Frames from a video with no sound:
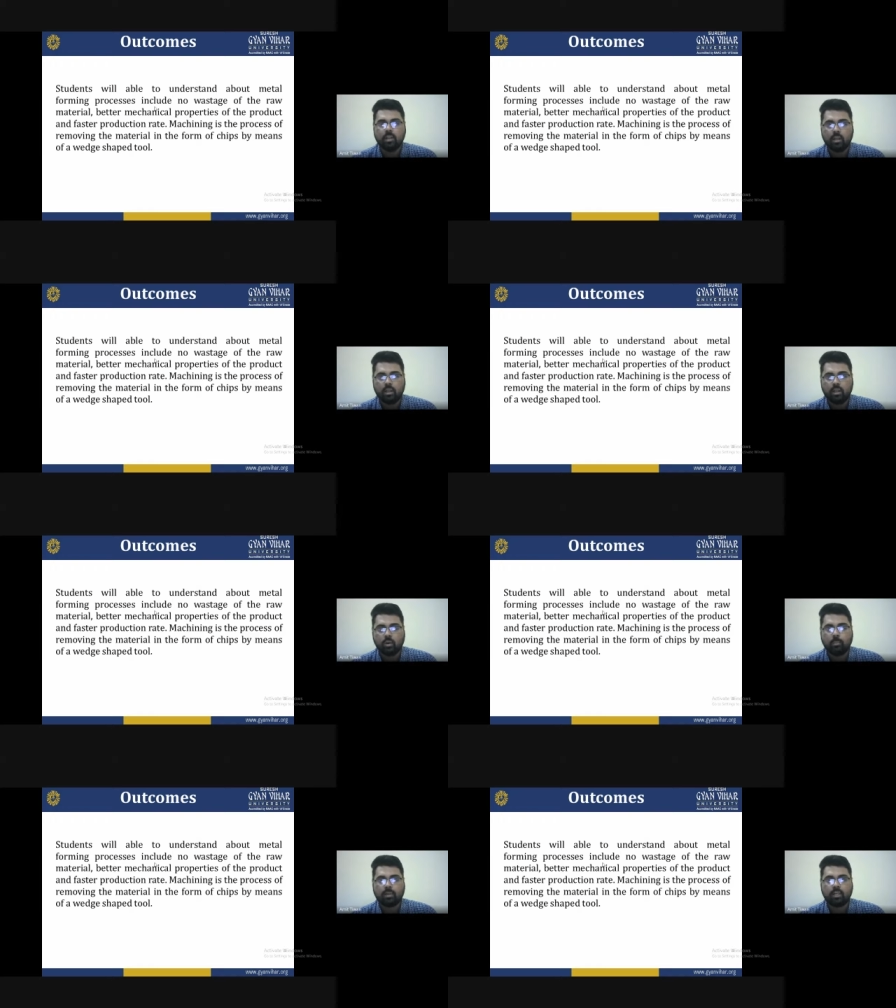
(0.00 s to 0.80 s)
raw
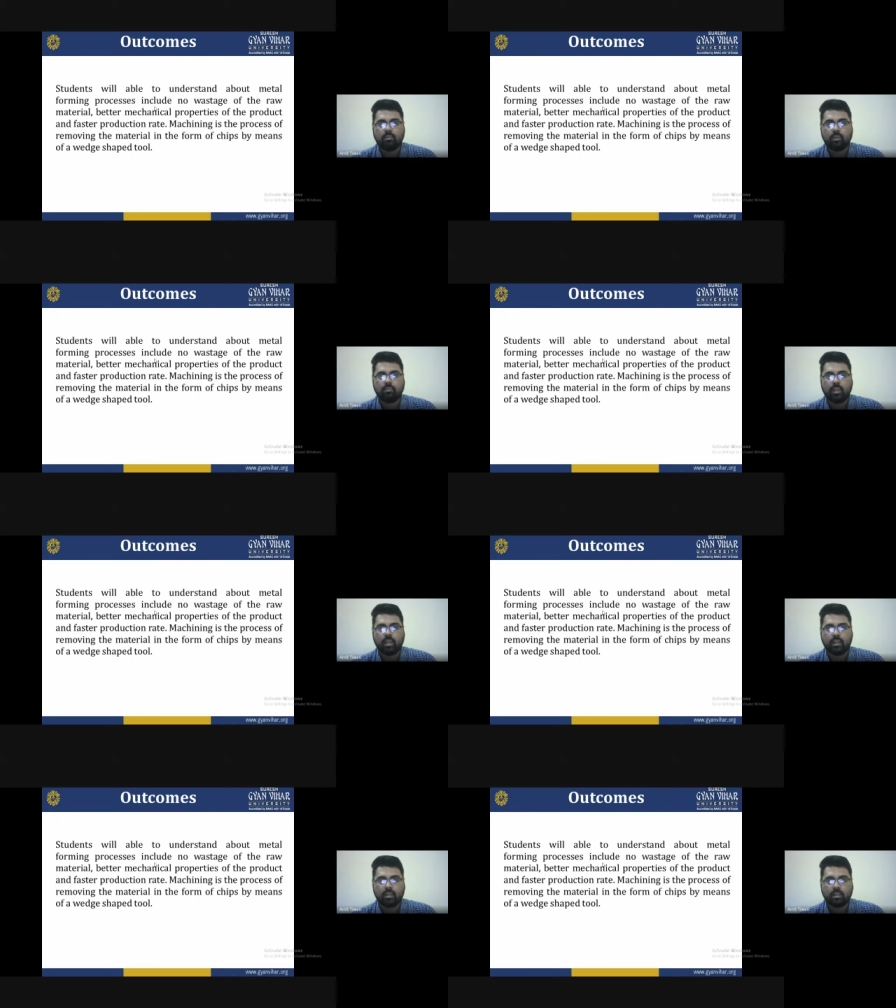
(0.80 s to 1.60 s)
metal when we
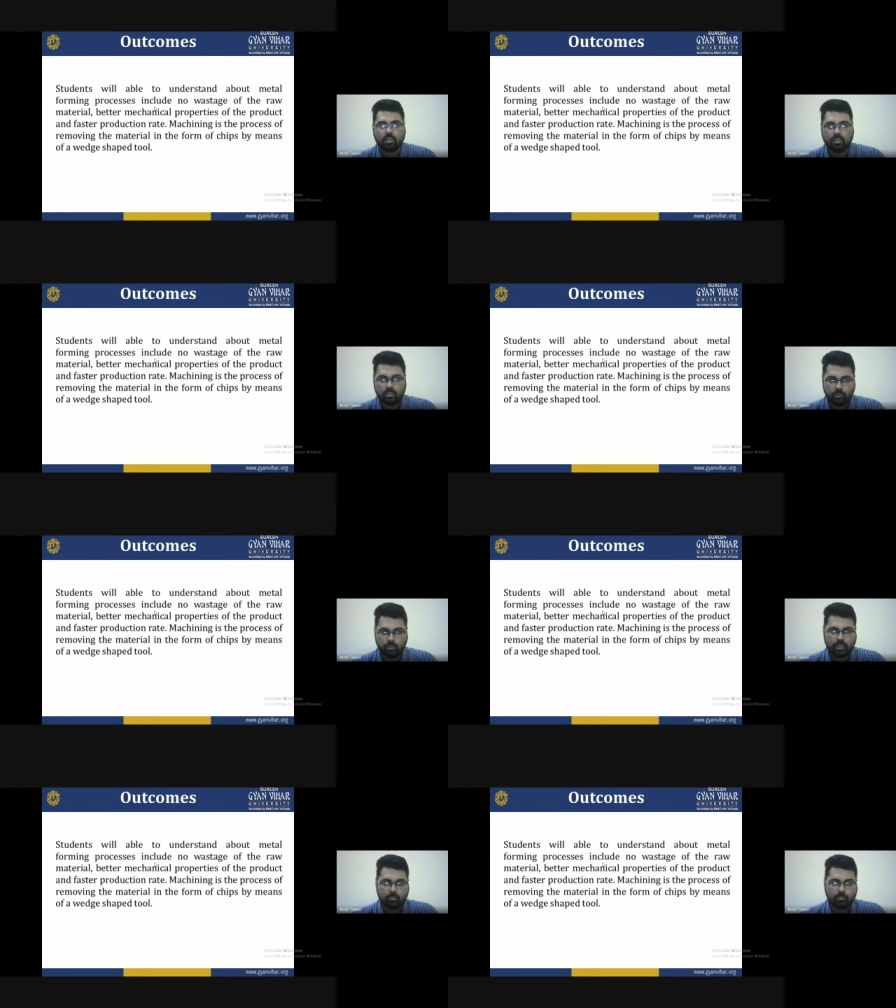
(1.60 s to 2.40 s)
are
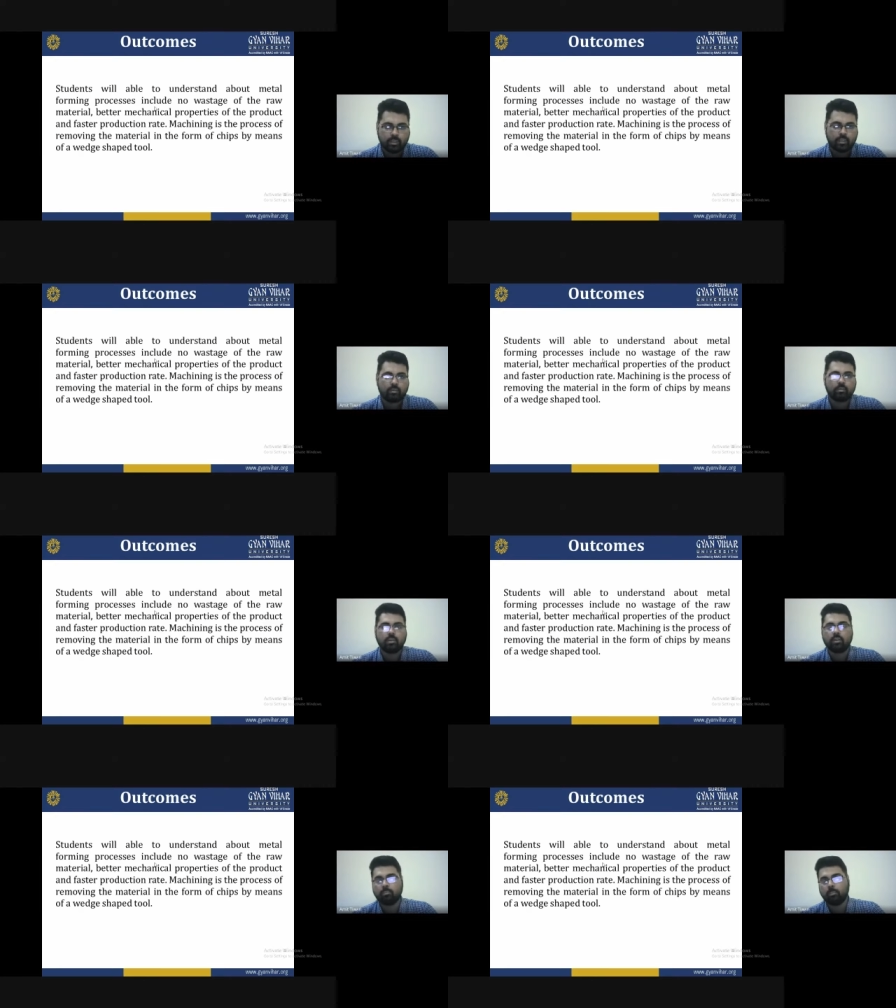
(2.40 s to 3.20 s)
doing the metal
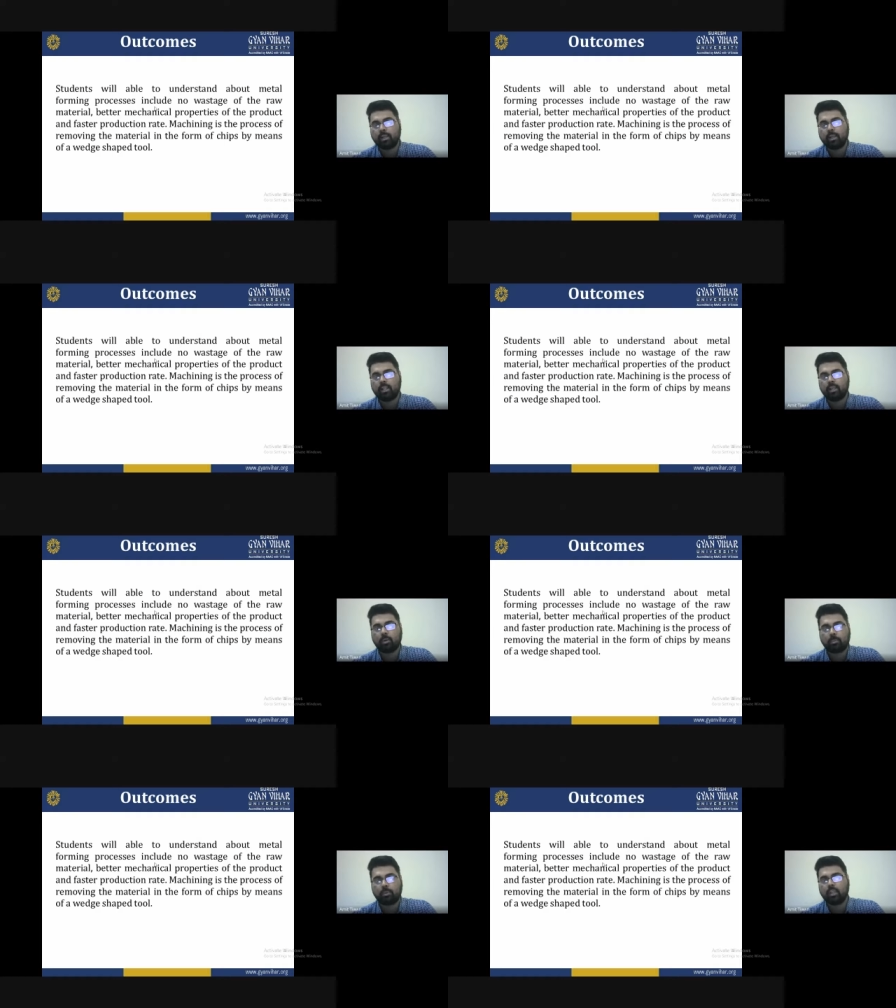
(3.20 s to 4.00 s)
mechanical
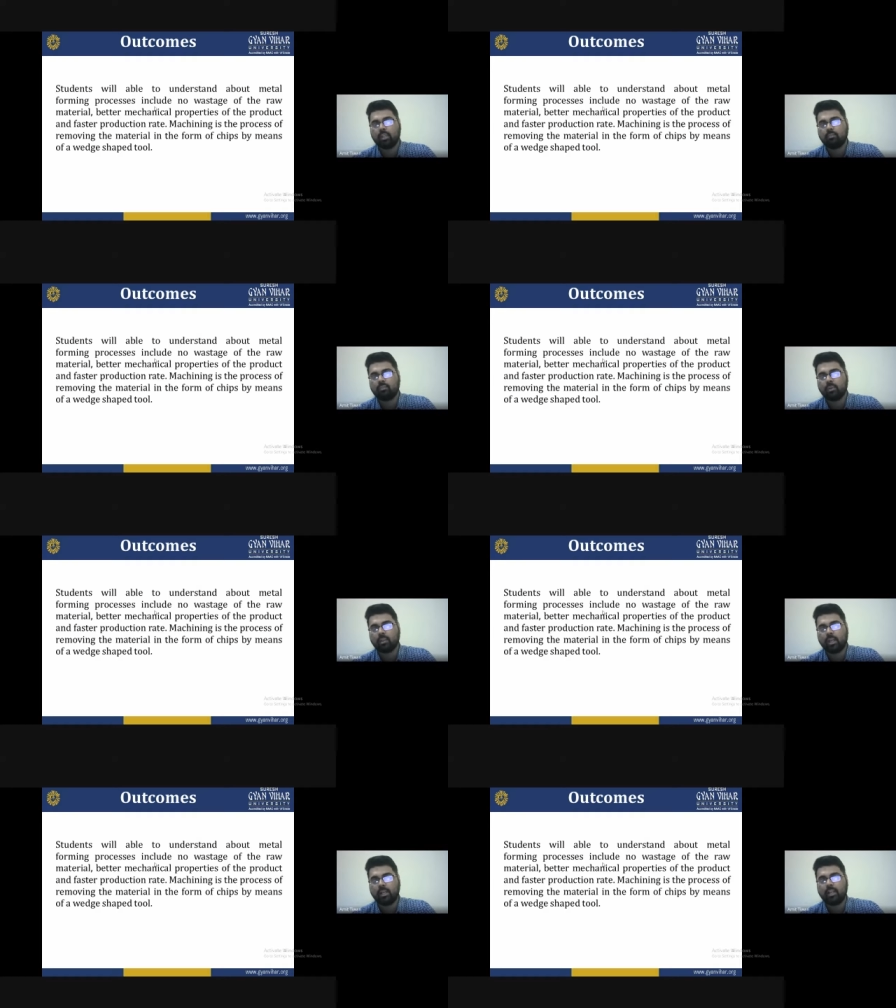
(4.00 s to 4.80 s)
property, if
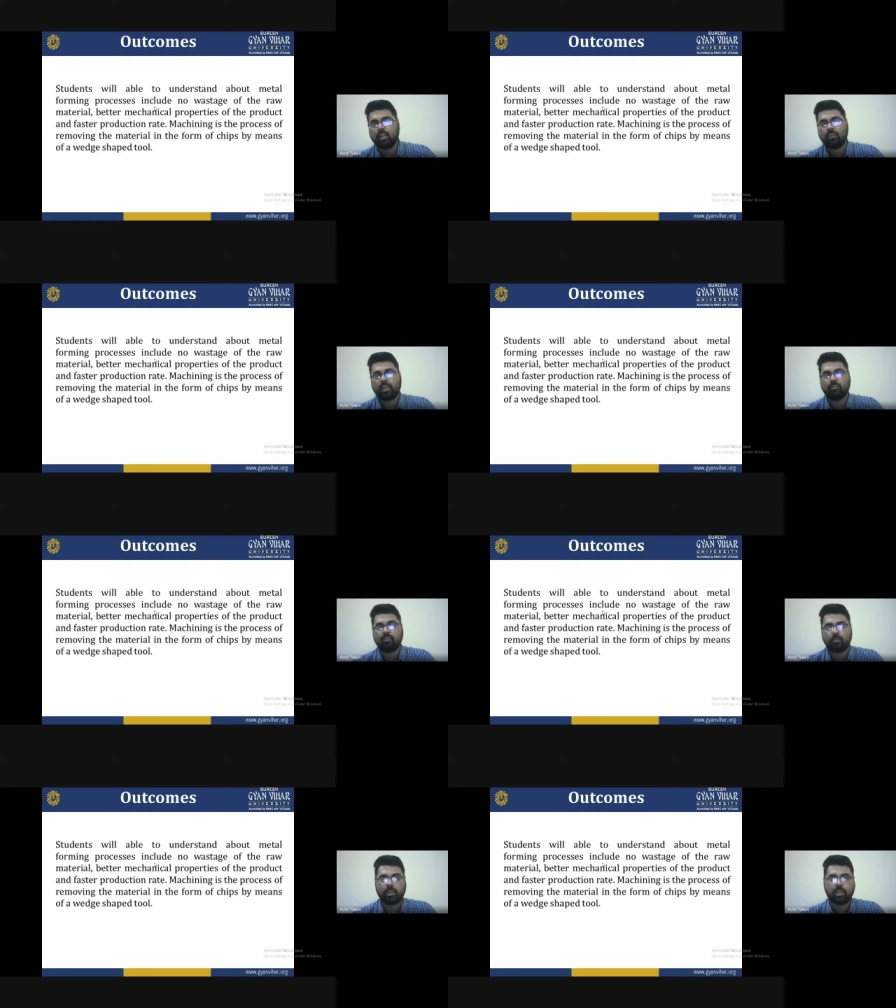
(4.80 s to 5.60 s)
the idea we have
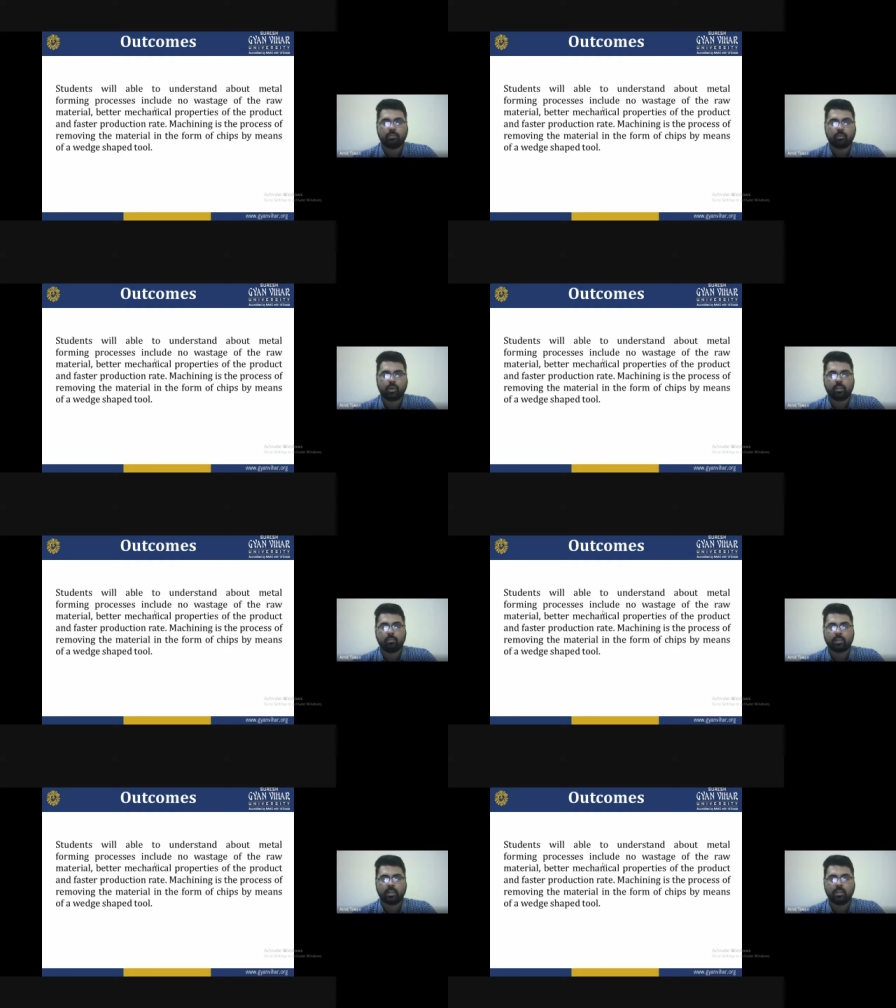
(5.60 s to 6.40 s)
fabricated for any
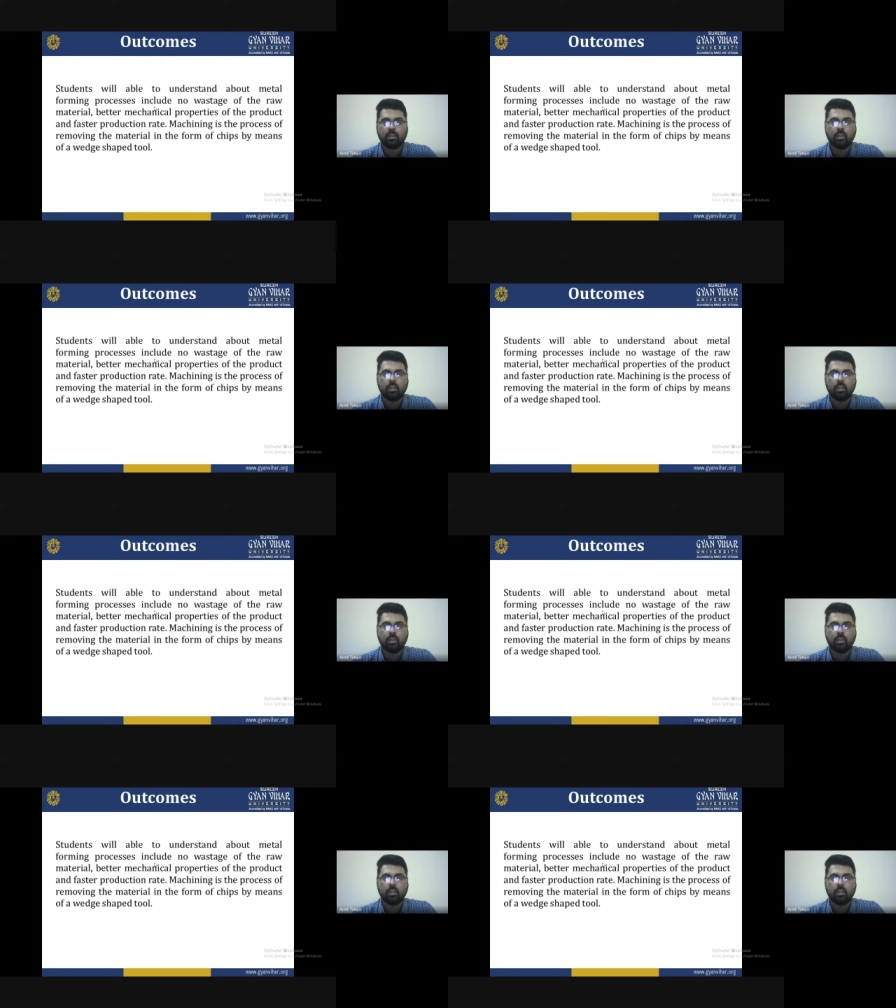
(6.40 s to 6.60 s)
material